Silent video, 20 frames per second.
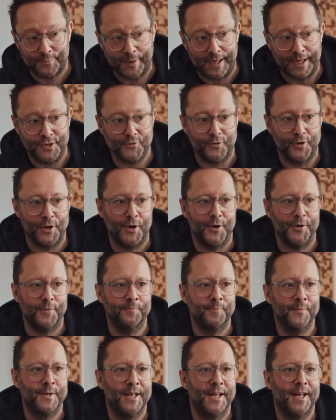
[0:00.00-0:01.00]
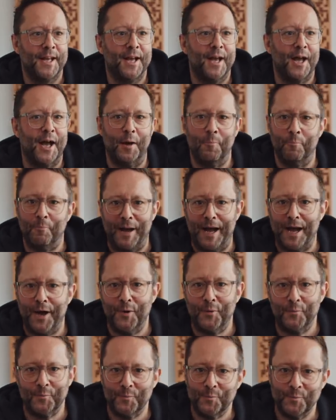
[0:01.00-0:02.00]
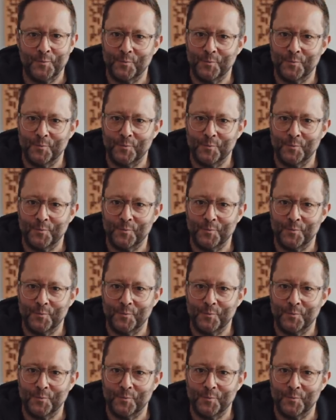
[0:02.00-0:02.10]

to Patreon about